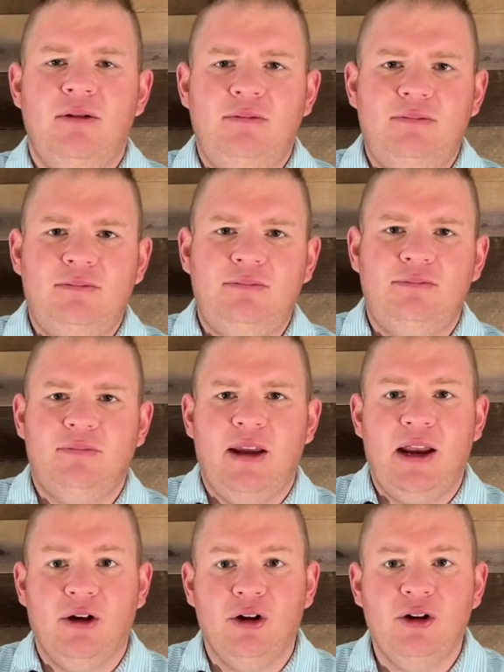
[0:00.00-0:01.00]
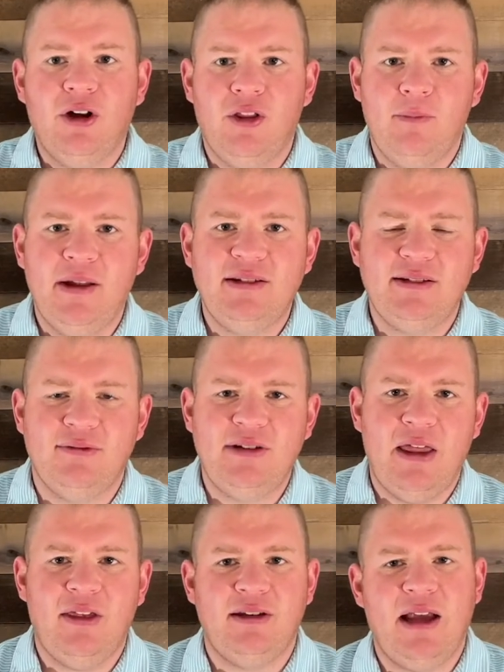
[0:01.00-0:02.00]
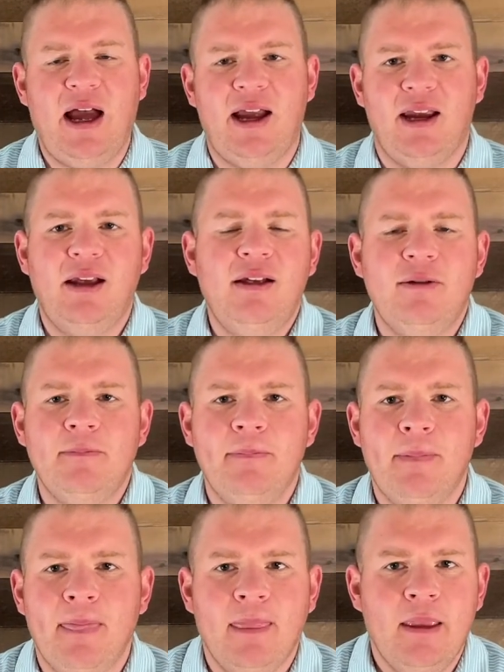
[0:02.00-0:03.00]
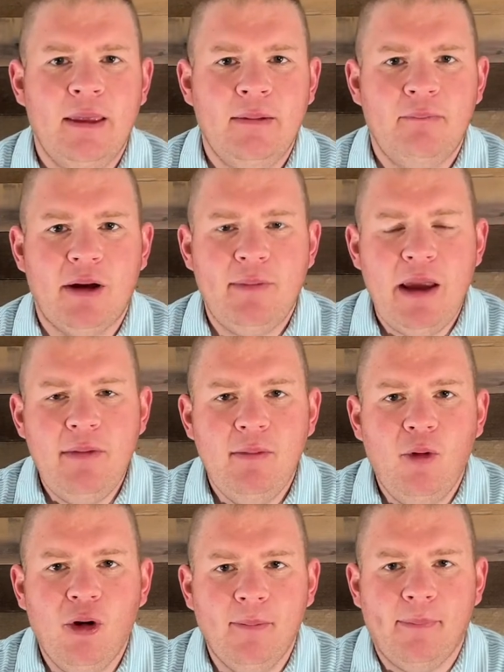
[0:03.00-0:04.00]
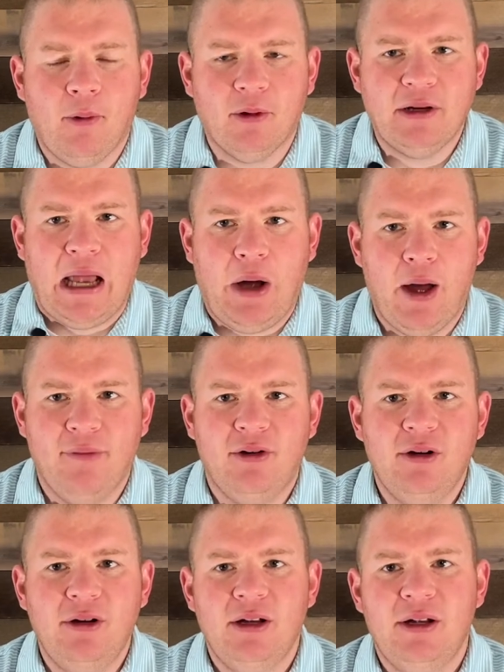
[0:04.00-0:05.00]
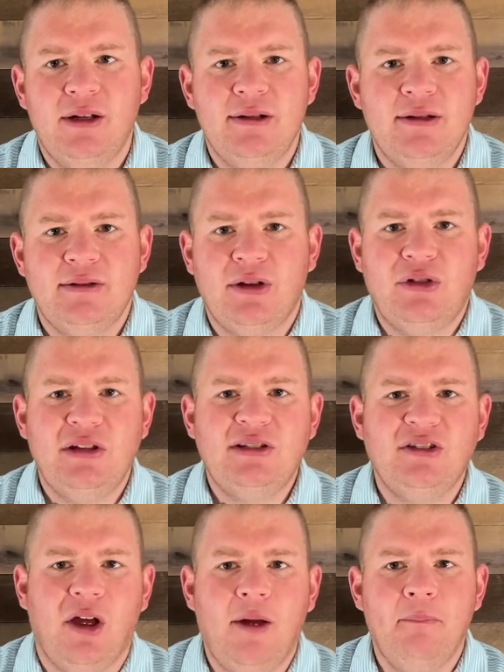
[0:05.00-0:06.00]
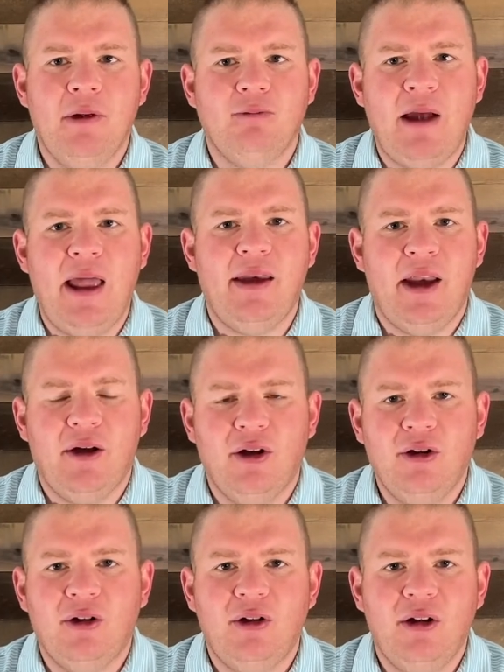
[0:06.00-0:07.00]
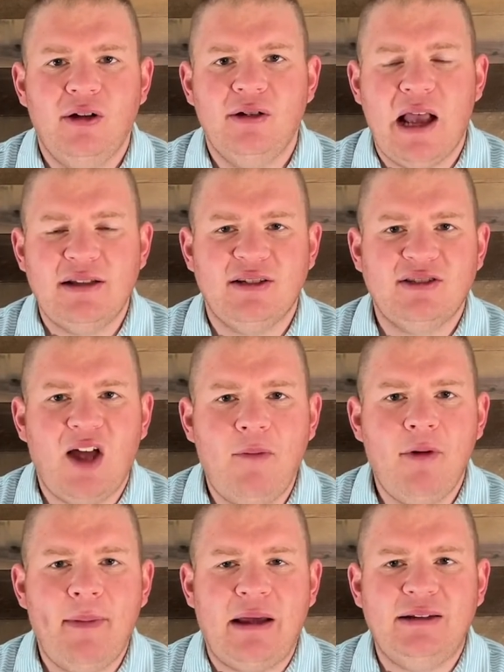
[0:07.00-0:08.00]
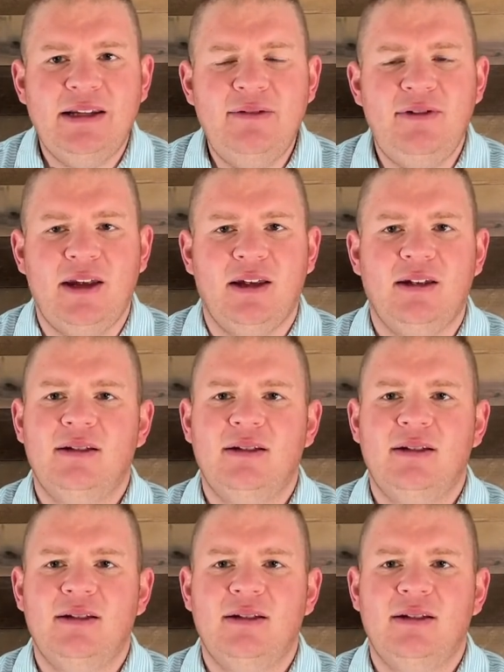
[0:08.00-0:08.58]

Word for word: and heard in the midst of death and dying. But it may be more important, however, that this psalm be read and heard as a psalm about living,